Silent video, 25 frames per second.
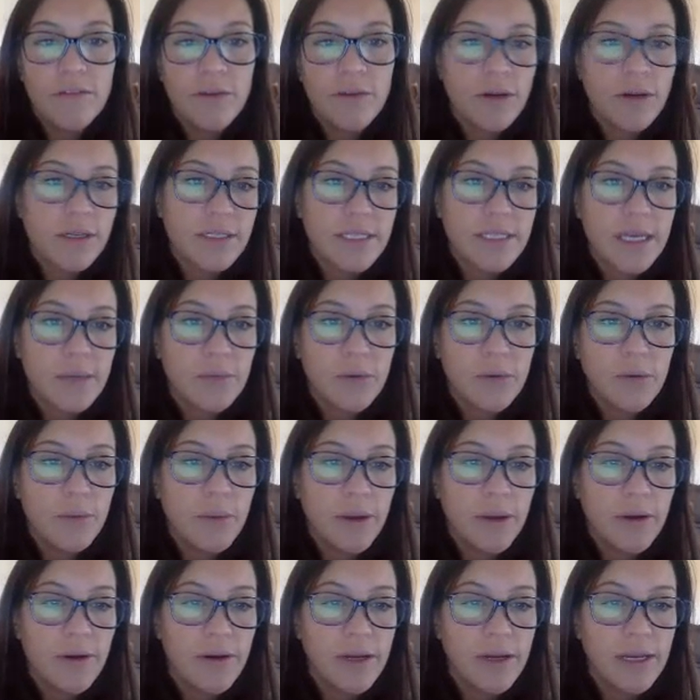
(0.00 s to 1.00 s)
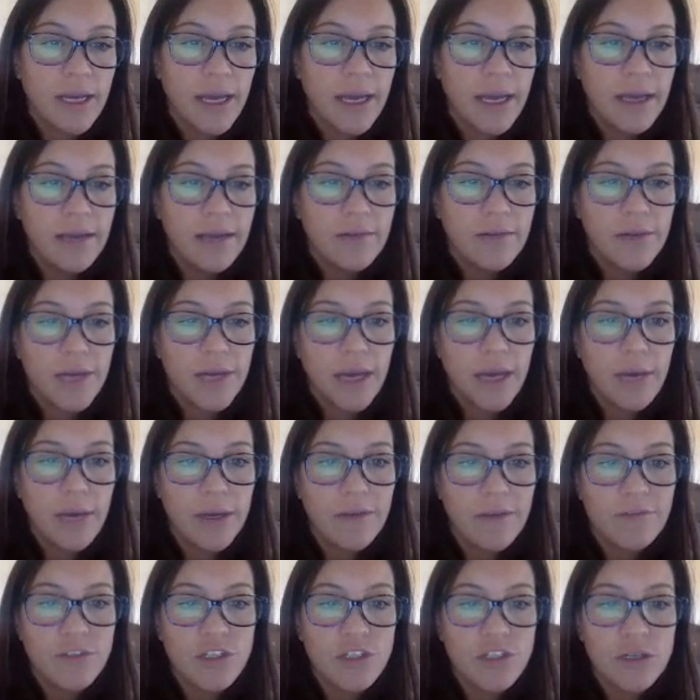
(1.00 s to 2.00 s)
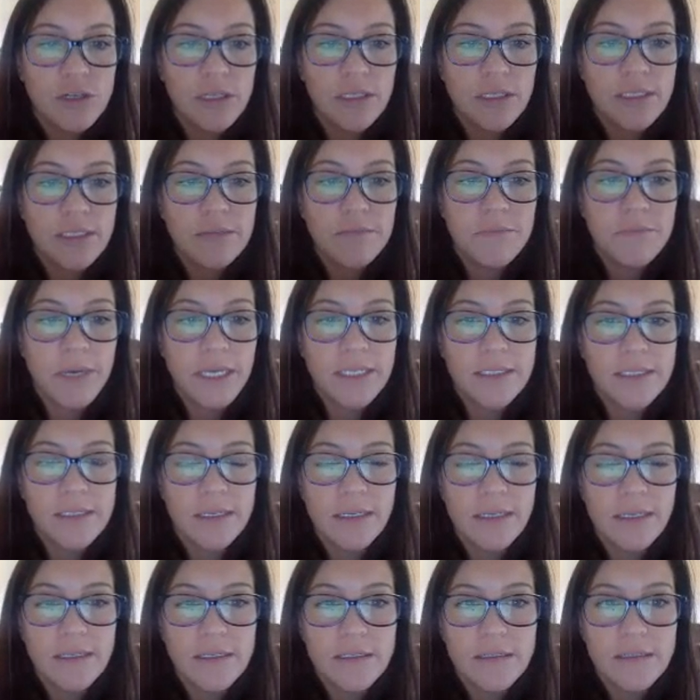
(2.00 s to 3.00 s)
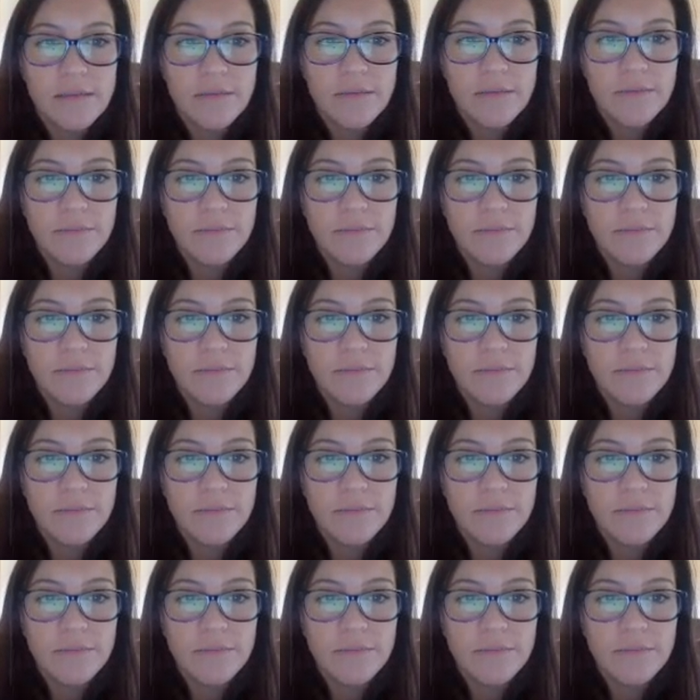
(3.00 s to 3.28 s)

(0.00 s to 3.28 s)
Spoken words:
for example, period 8. Okay, we have journalism basics.